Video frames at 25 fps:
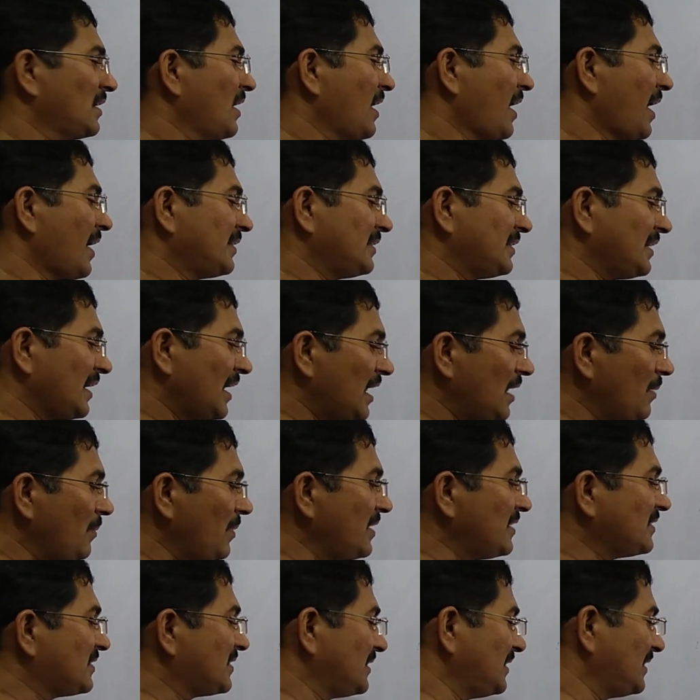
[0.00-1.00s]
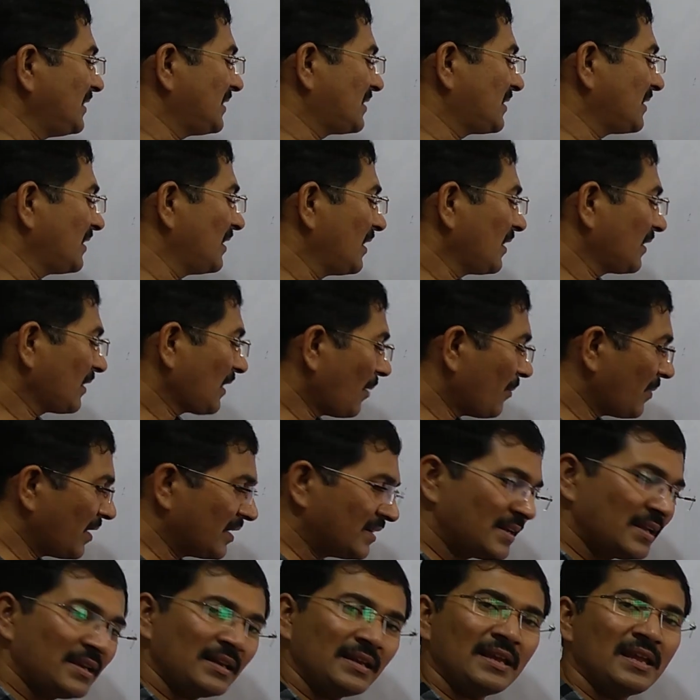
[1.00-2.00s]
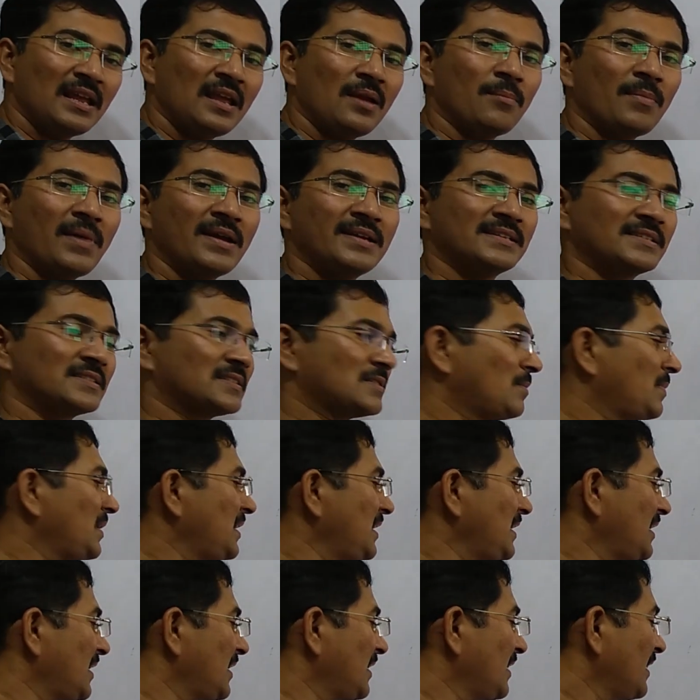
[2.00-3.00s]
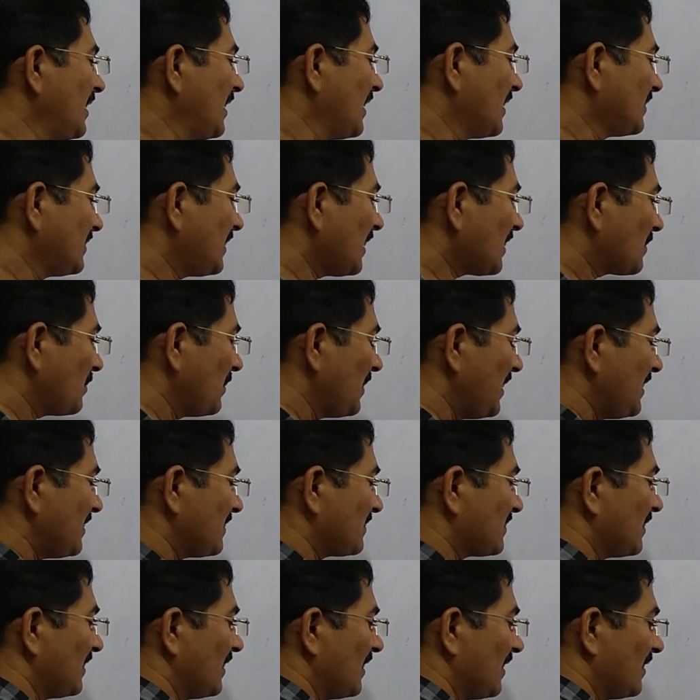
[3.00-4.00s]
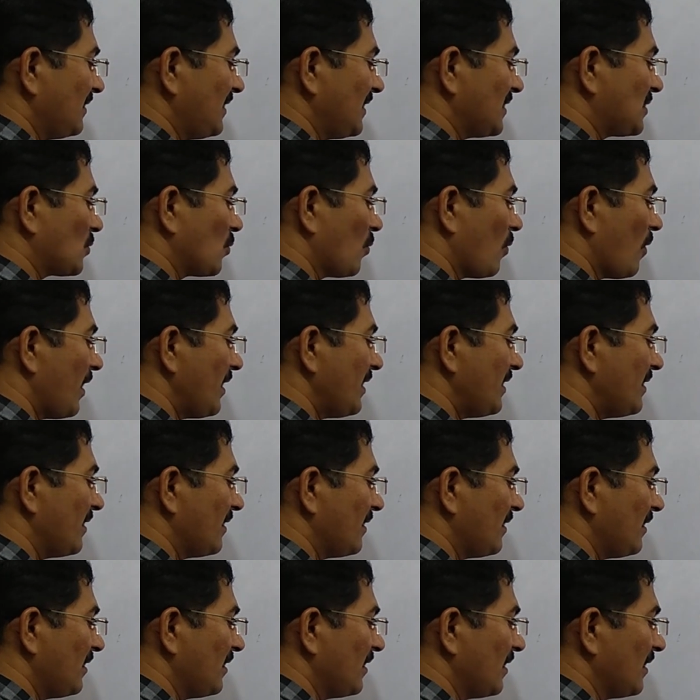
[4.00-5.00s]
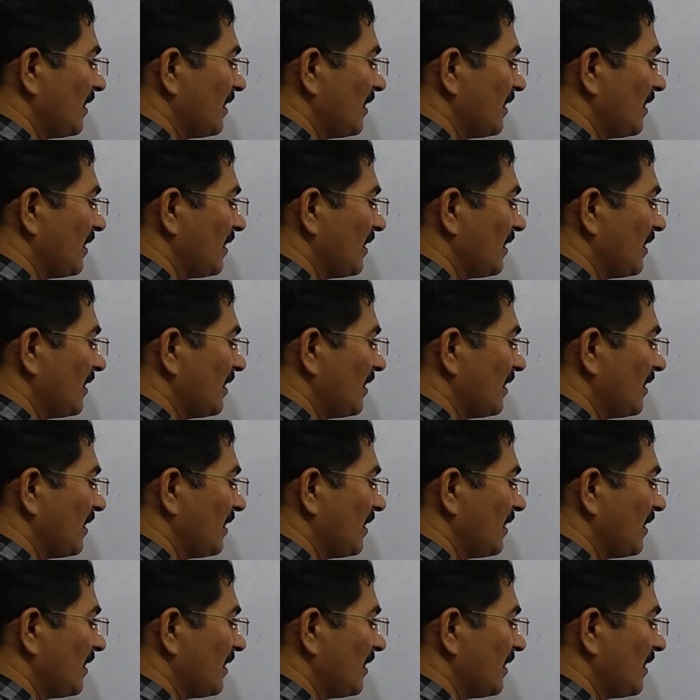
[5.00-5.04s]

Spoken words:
and the elements in it come under A minus B. That means this one